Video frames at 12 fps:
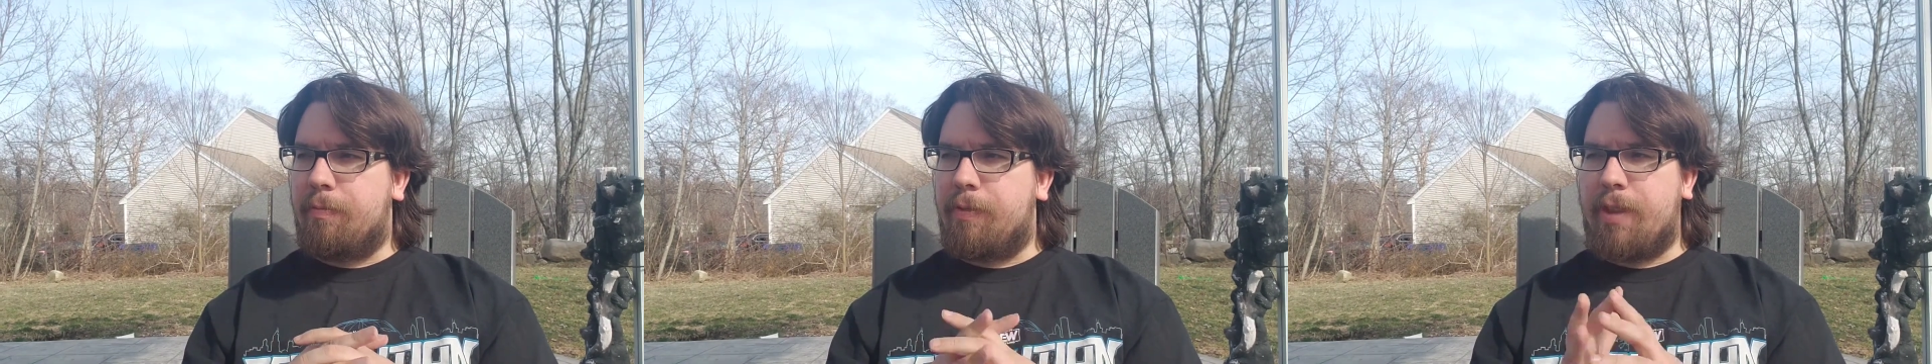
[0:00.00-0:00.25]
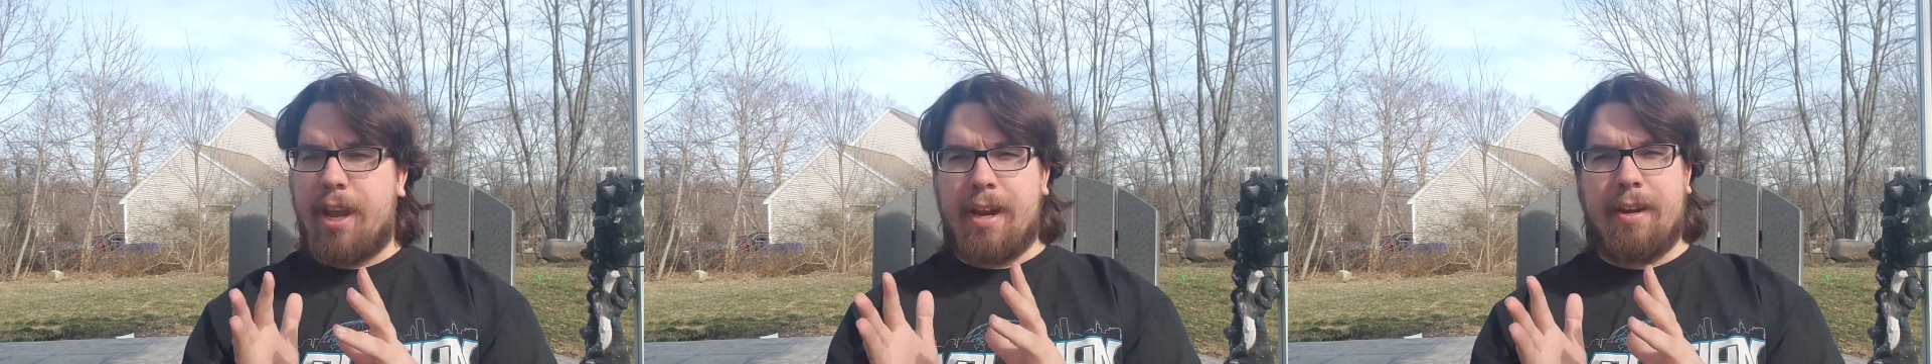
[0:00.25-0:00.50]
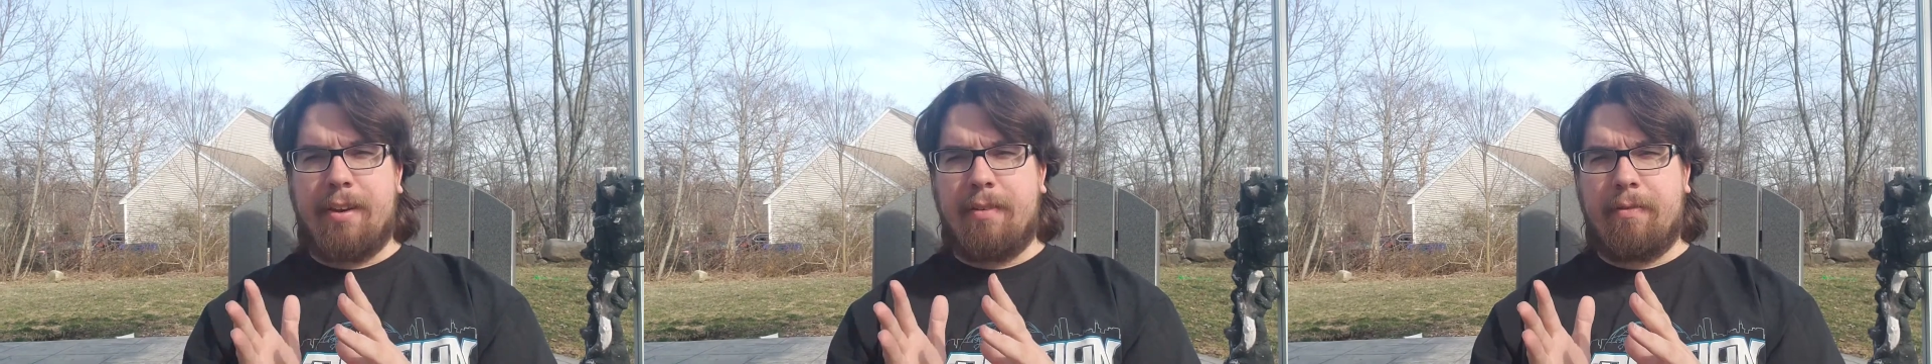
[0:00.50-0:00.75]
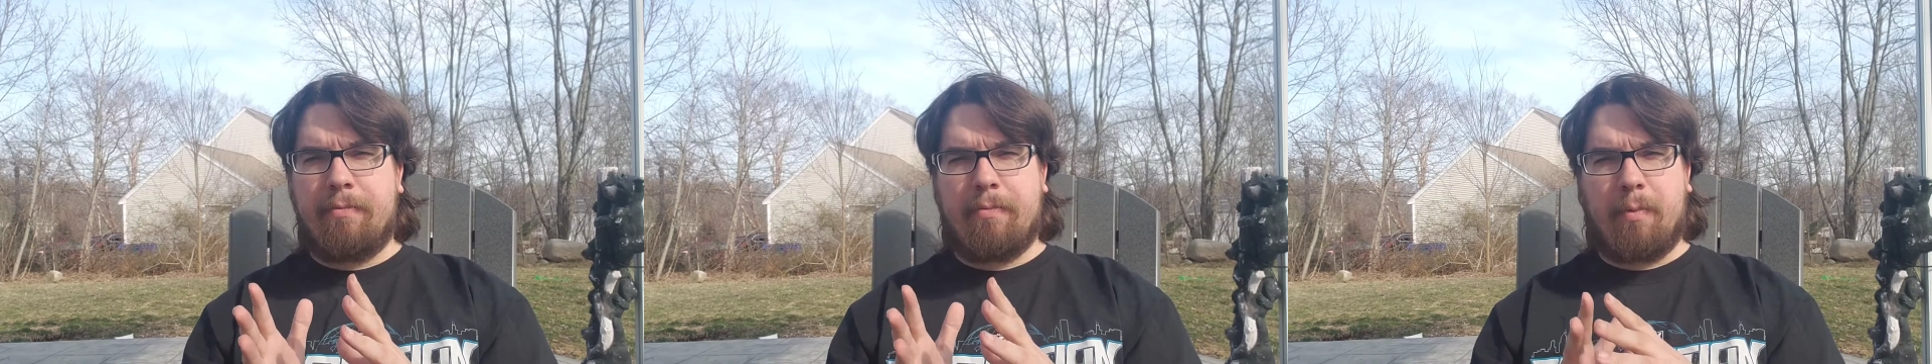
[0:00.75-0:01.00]
10,
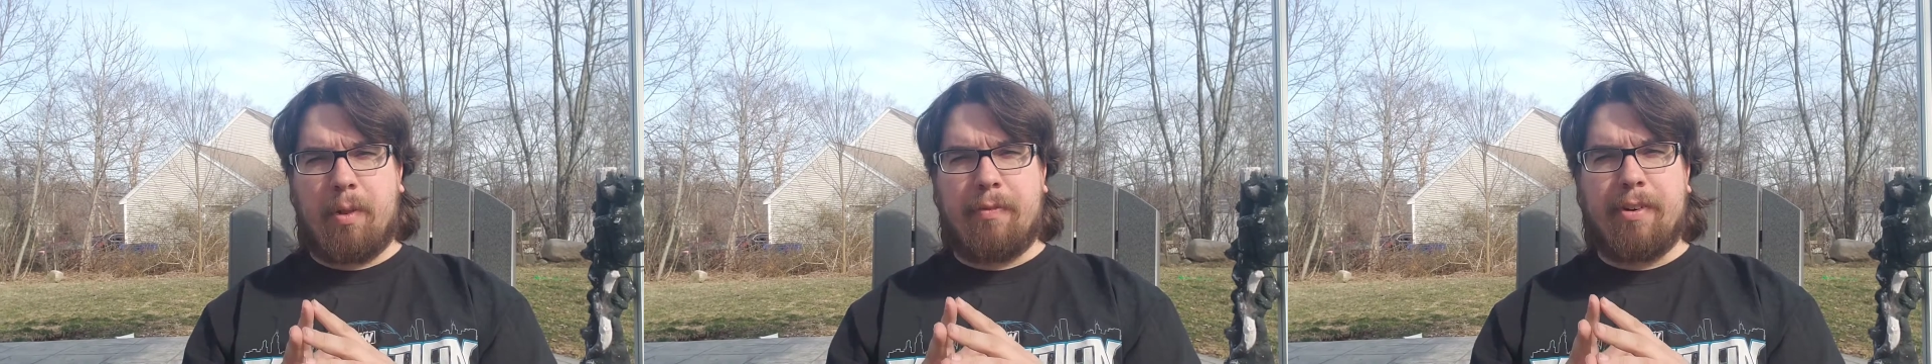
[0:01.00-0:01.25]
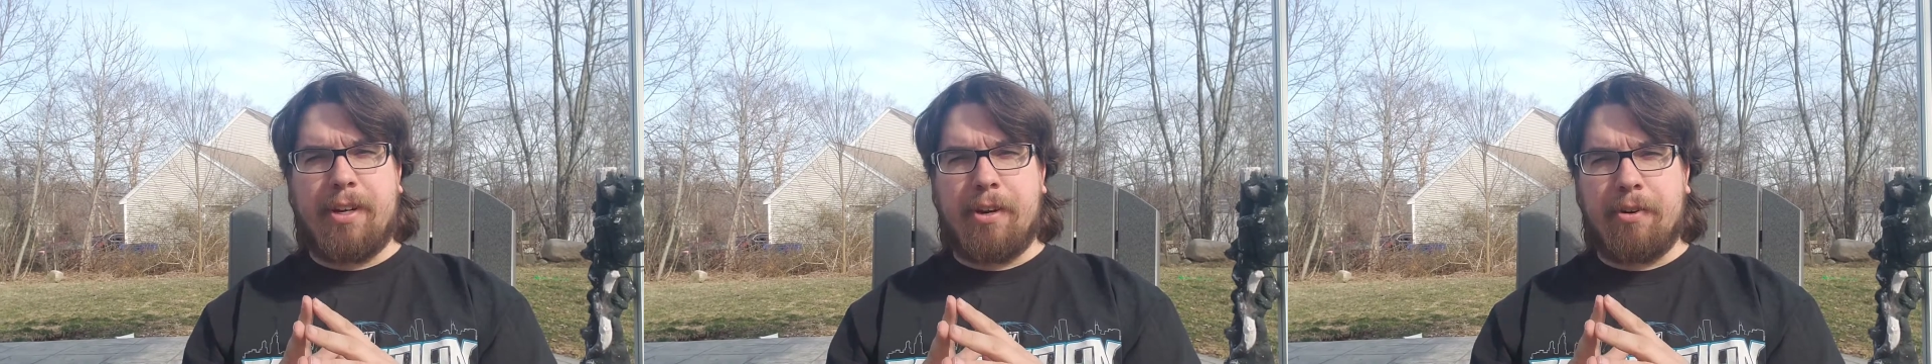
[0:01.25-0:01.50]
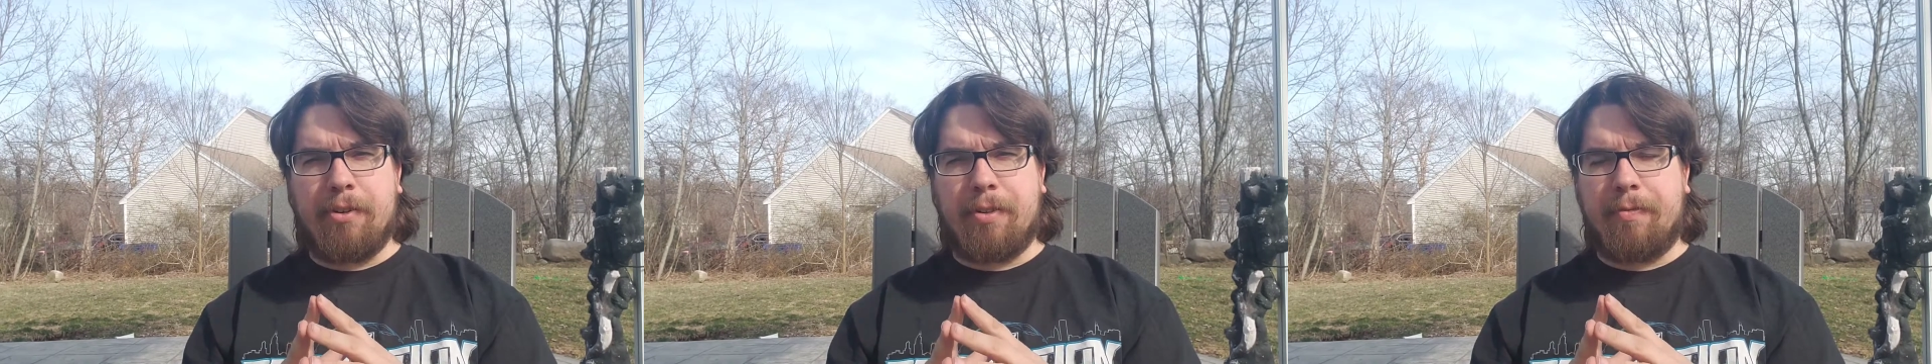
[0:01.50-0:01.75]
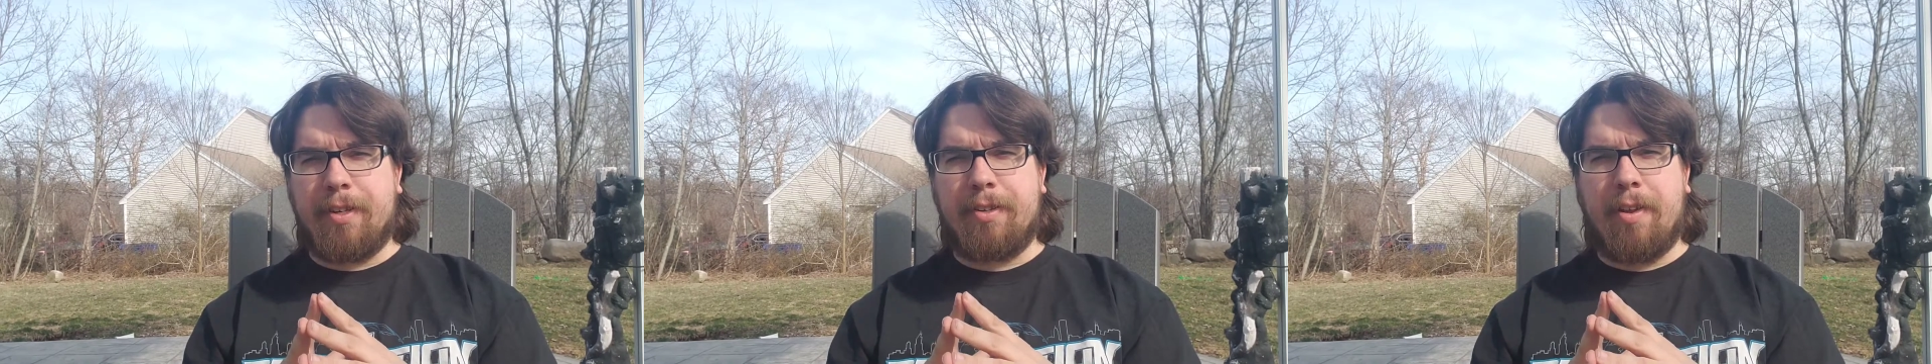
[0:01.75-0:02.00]
11 years of
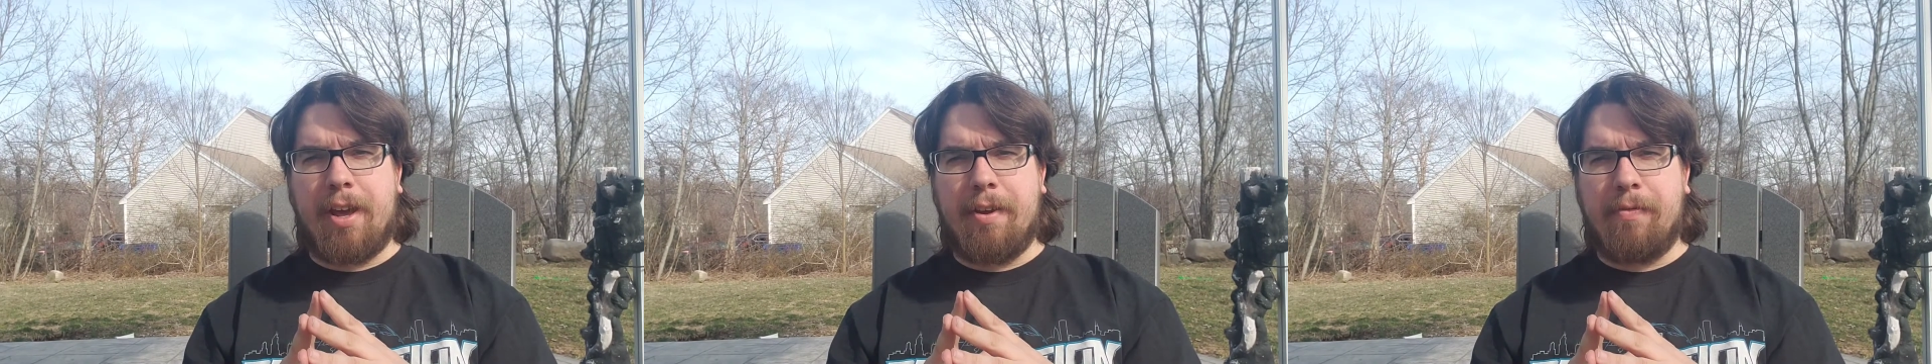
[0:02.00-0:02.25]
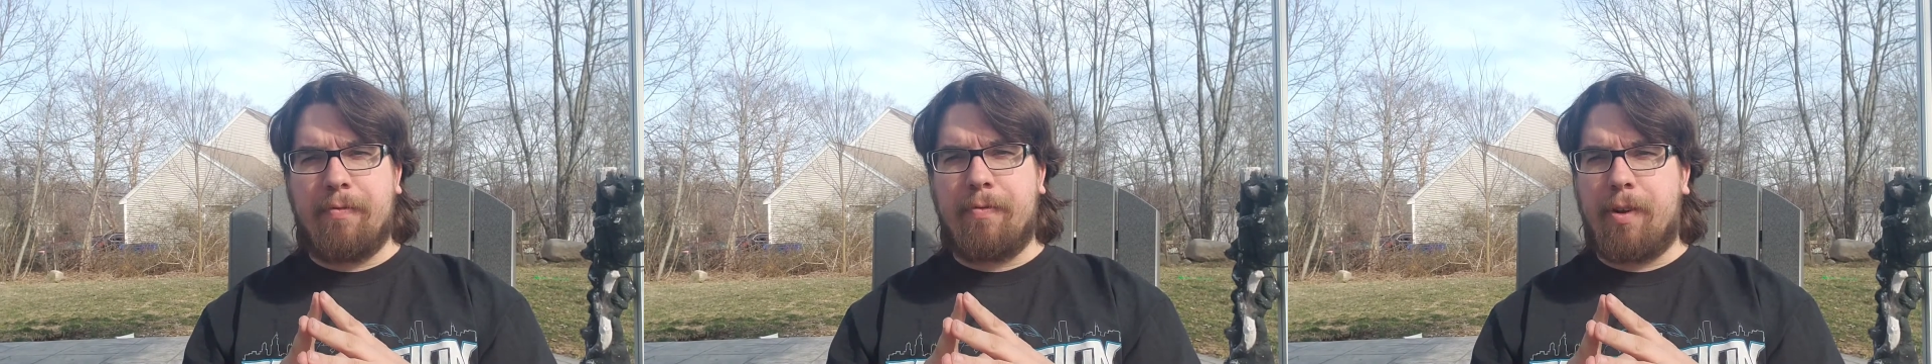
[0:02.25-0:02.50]
his life,